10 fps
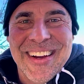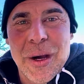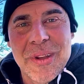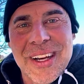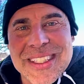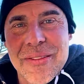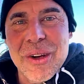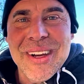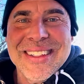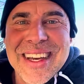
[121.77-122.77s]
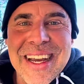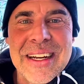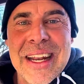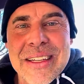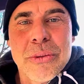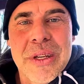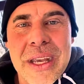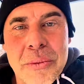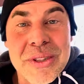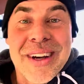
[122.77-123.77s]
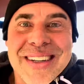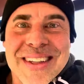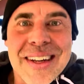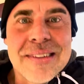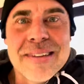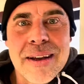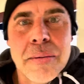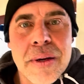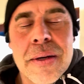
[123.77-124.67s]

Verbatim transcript: Hope you guys have a great day and a nice weekend. We'll talk to you next time.